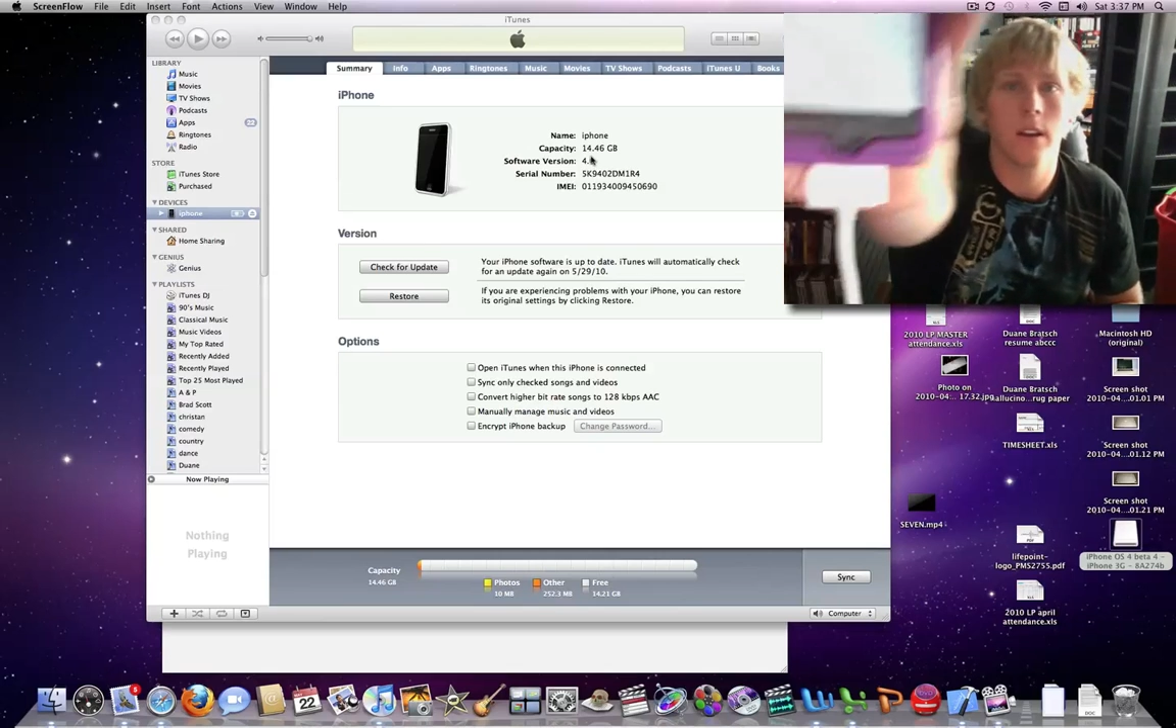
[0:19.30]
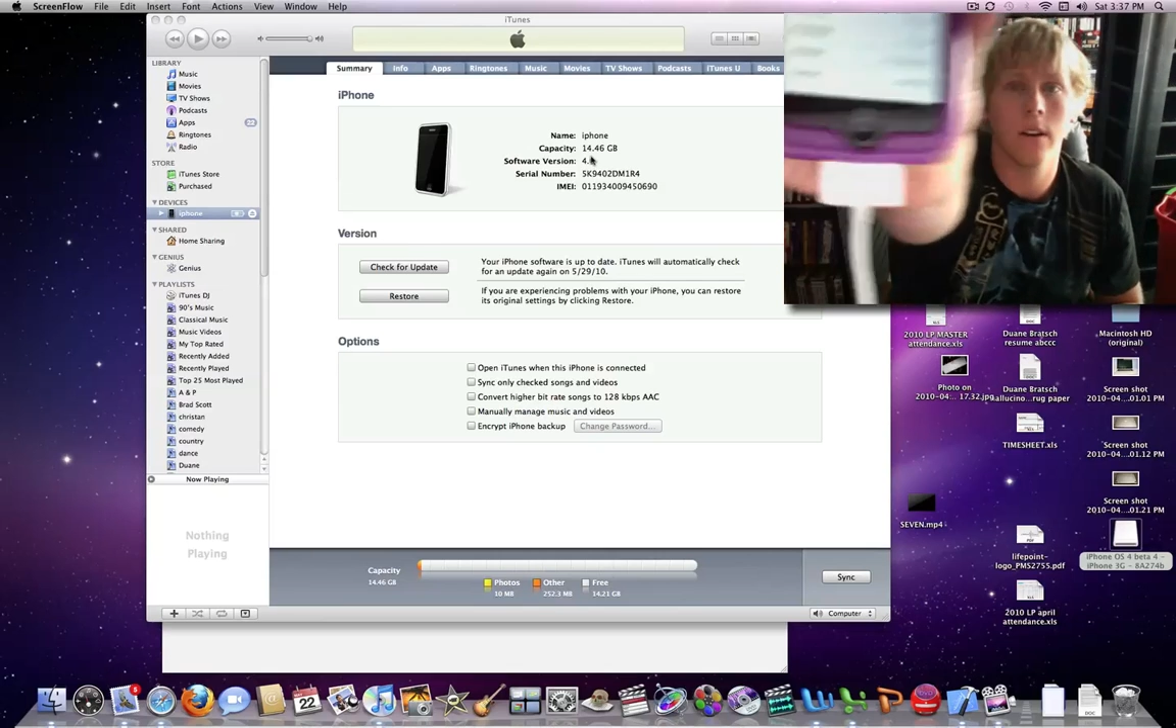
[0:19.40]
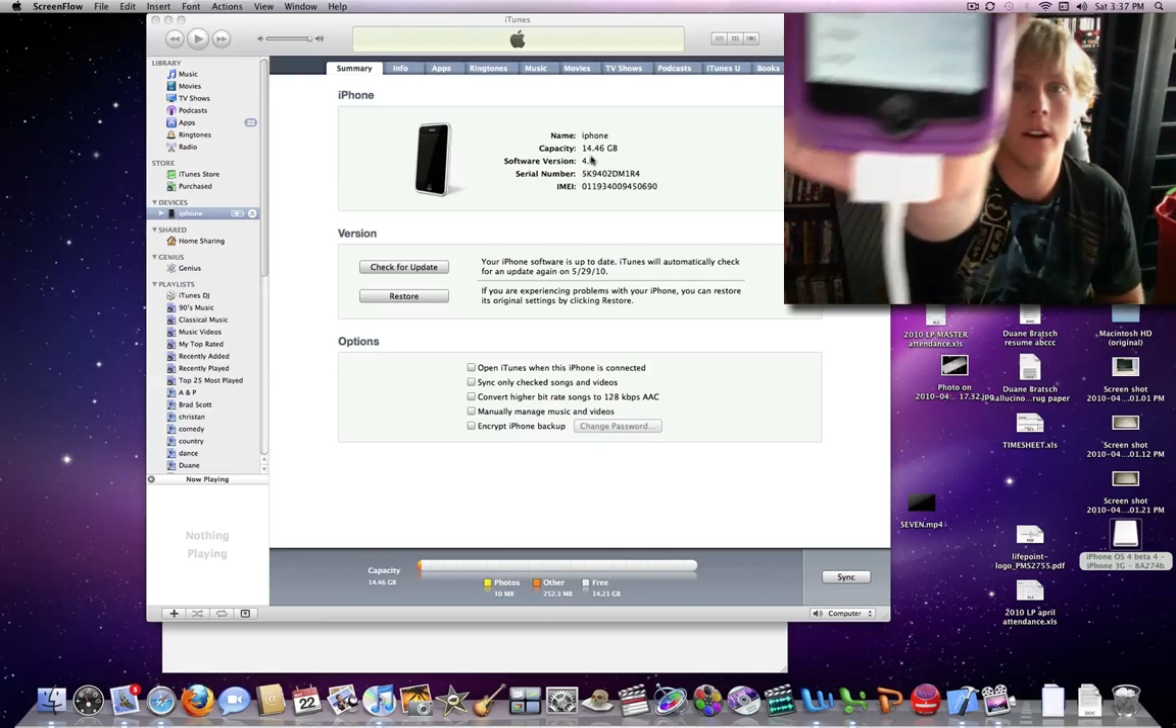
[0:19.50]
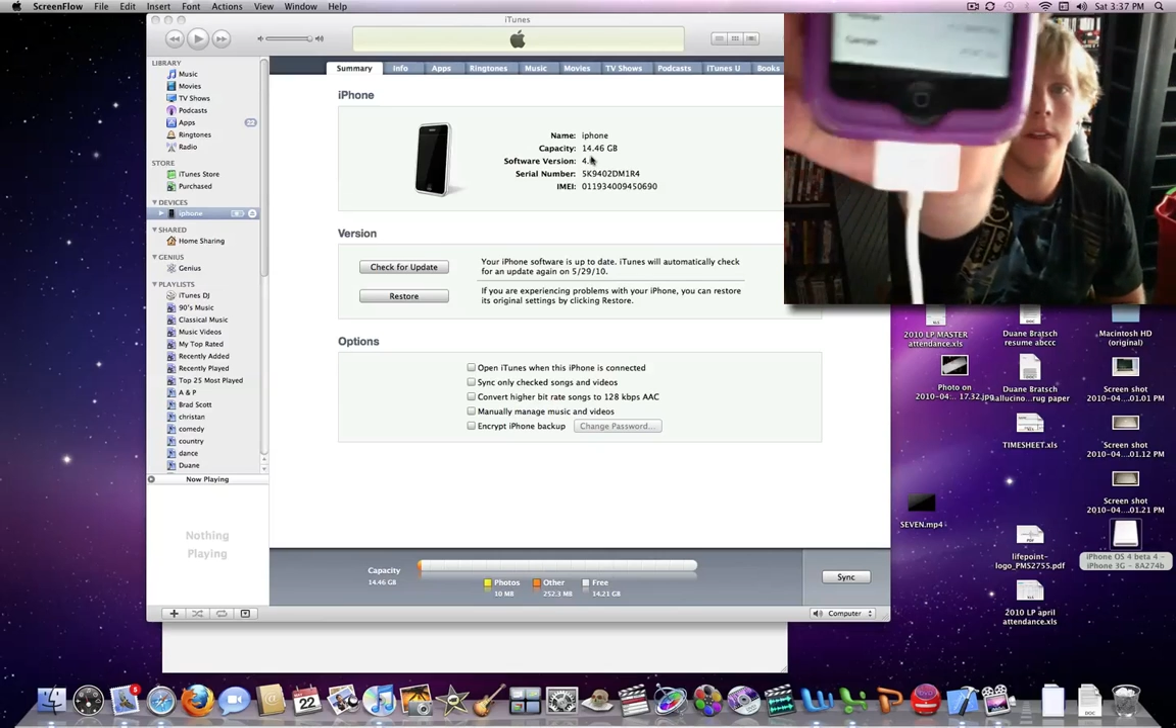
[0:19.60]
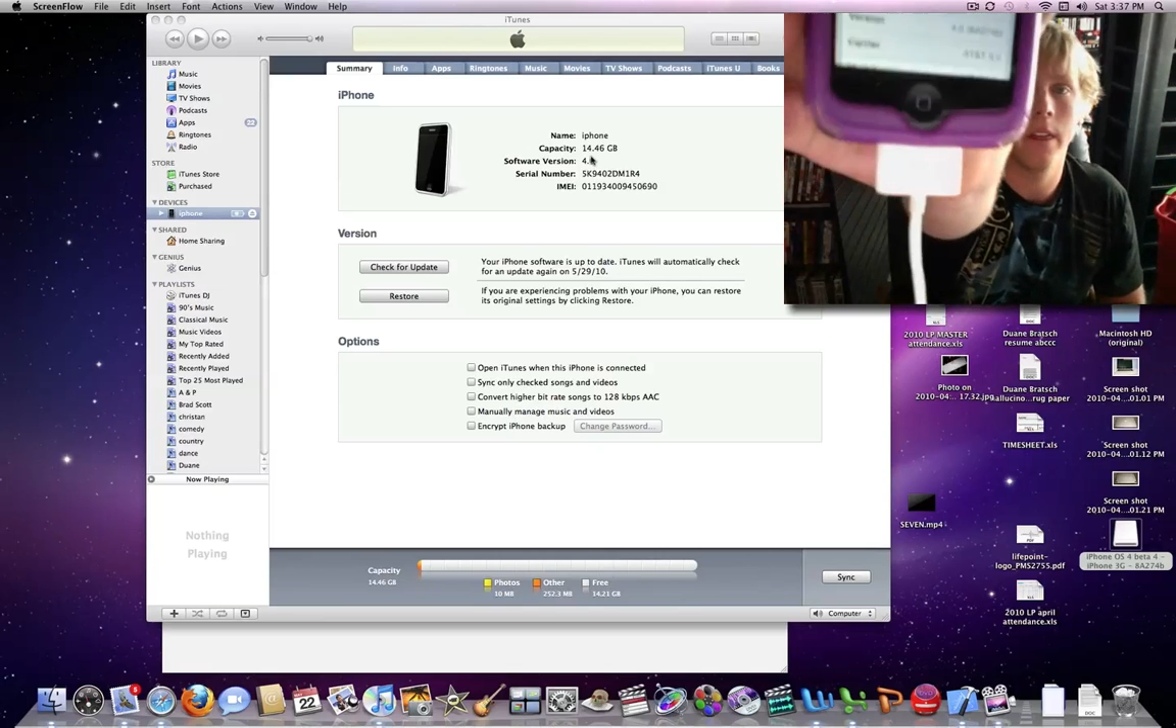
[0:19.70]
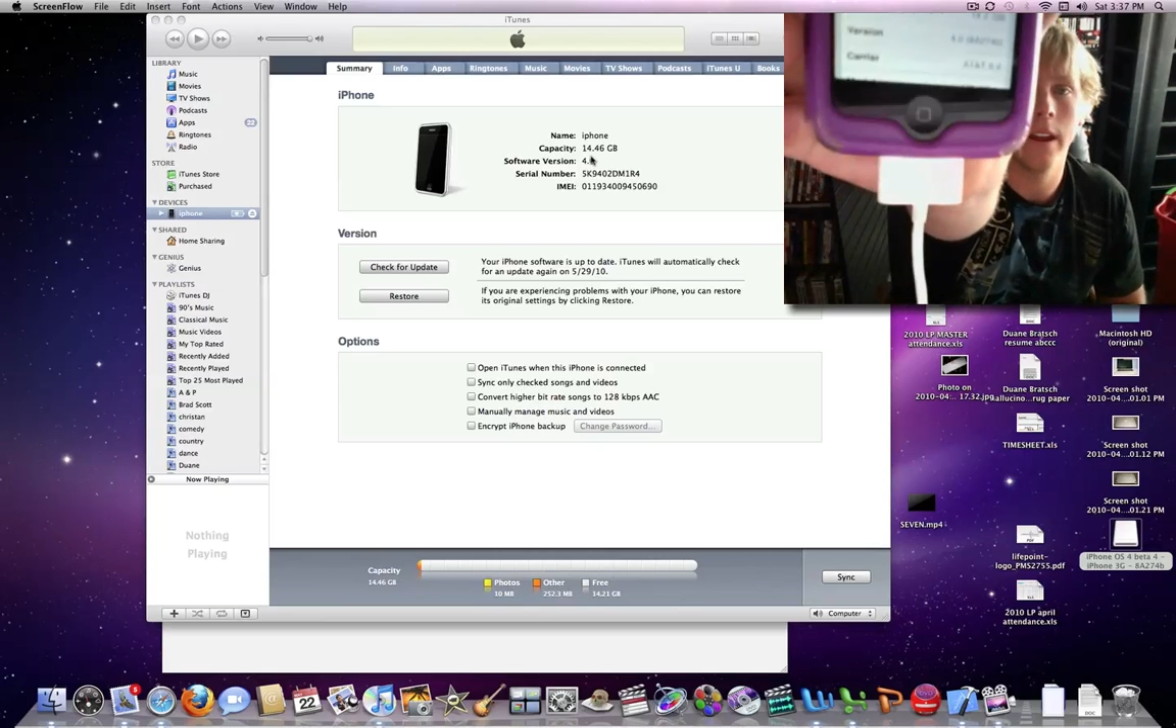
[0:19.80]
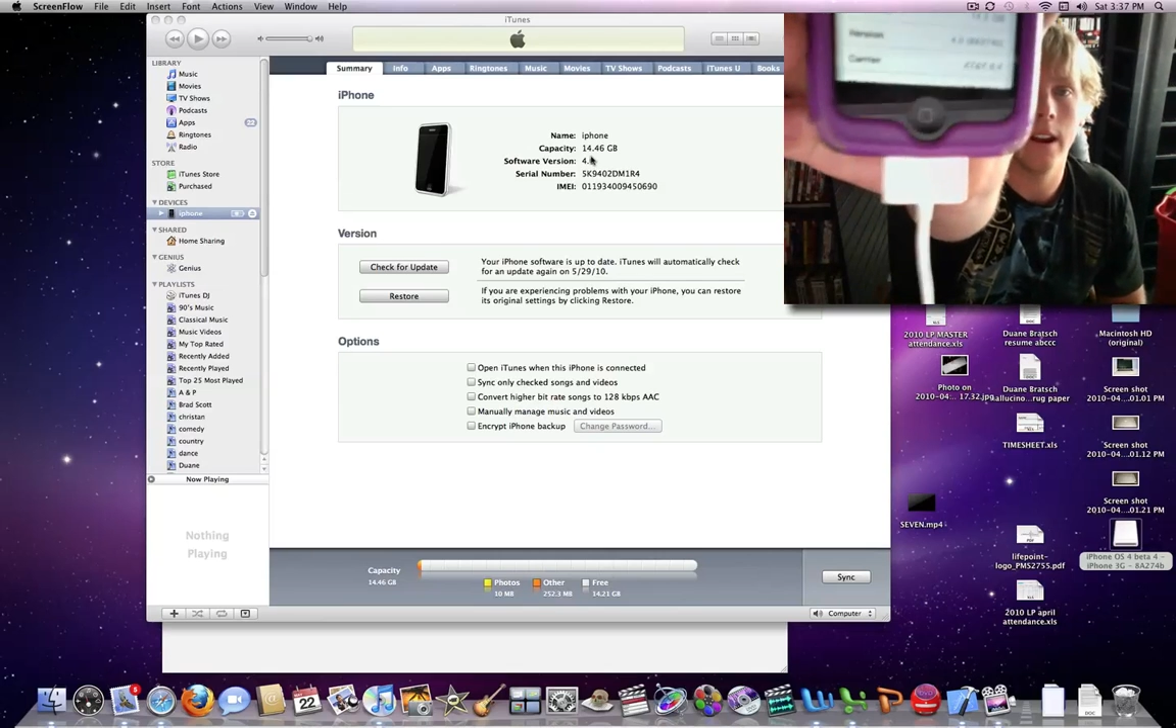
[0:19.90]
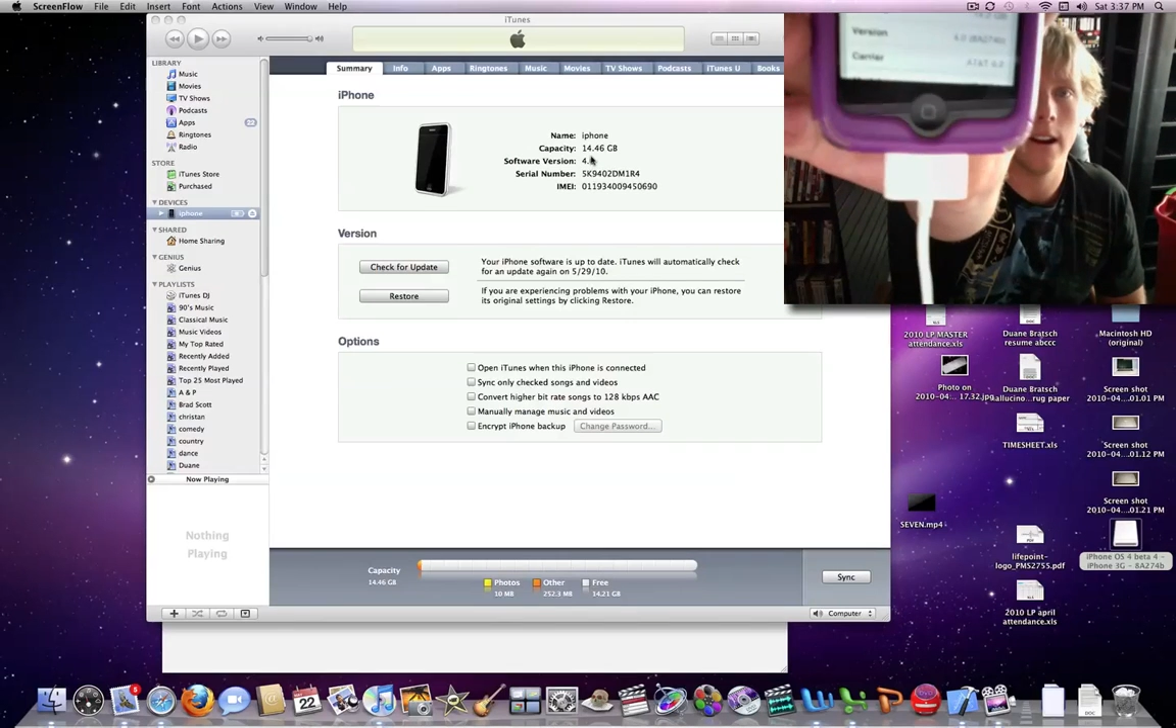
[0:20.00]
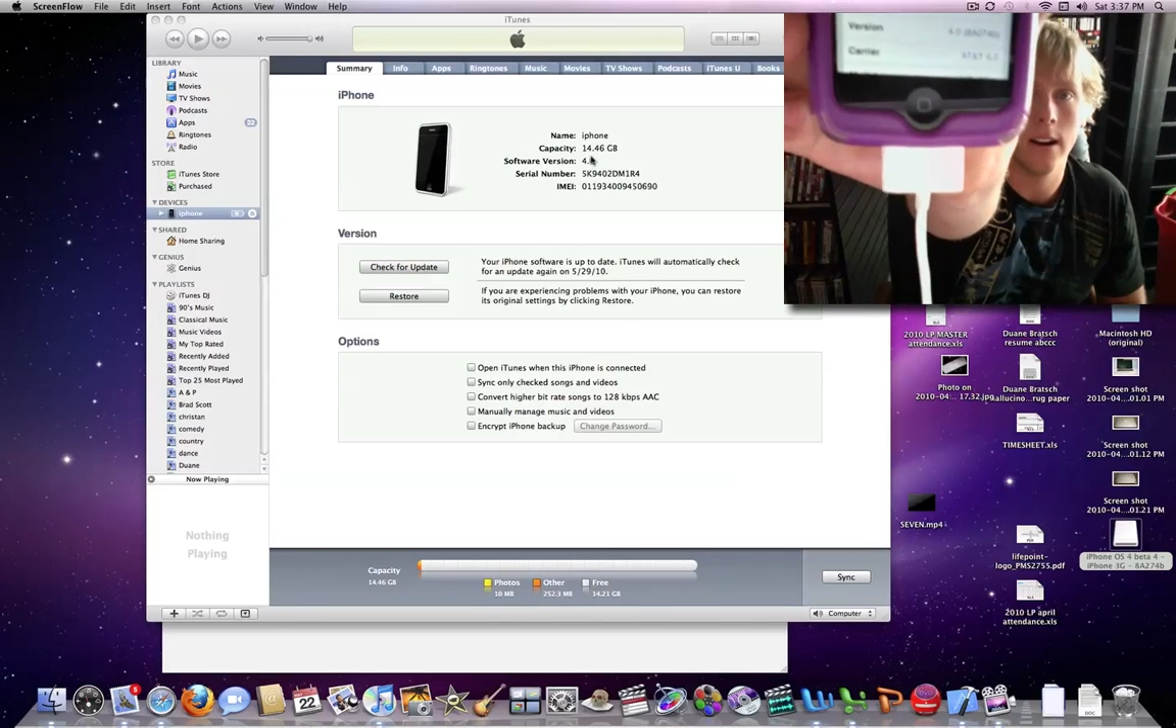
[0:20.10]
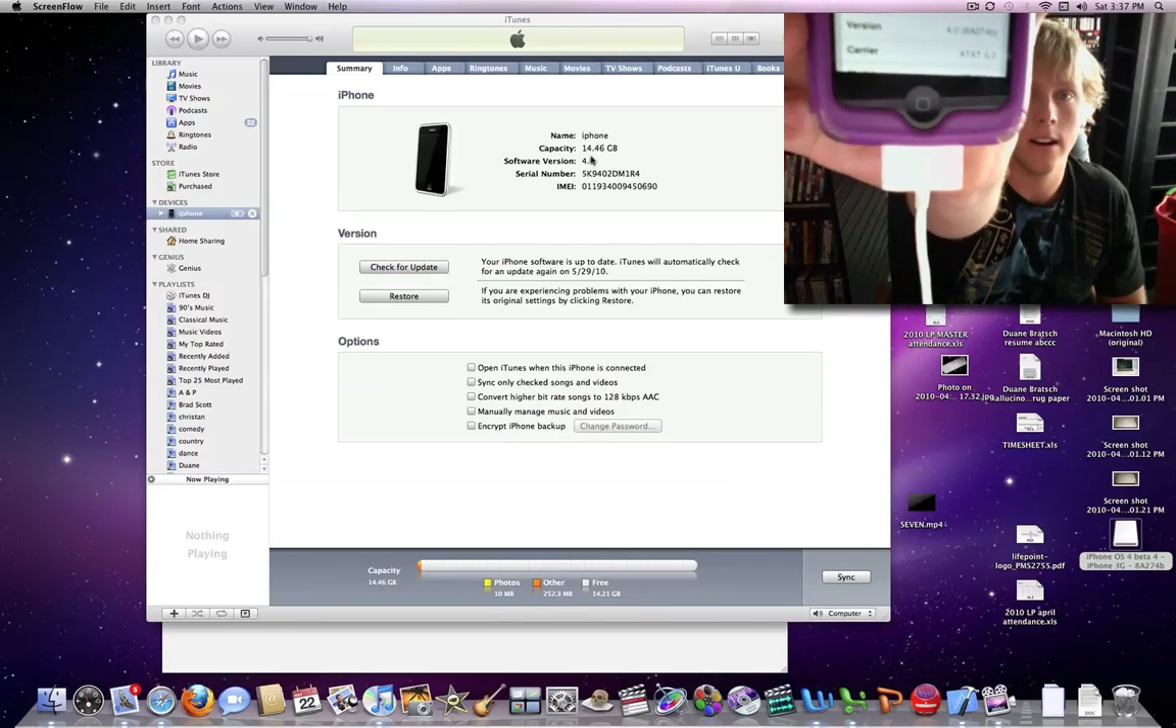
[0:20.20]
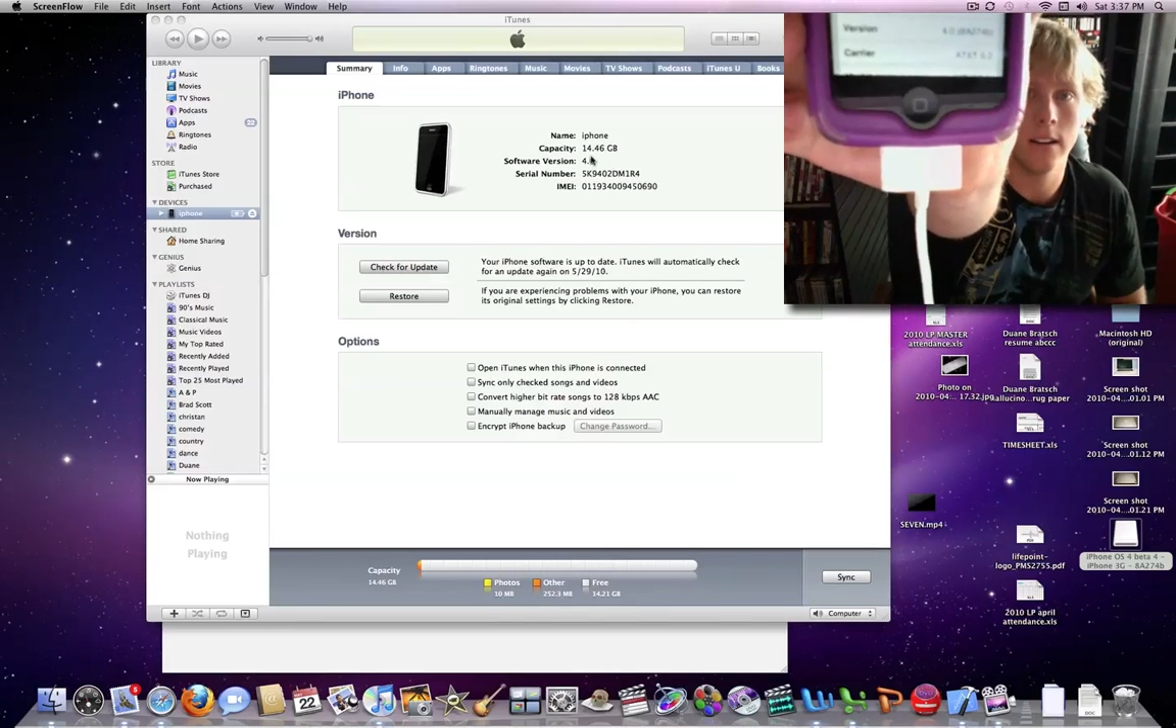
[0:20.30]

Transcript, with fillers: right there,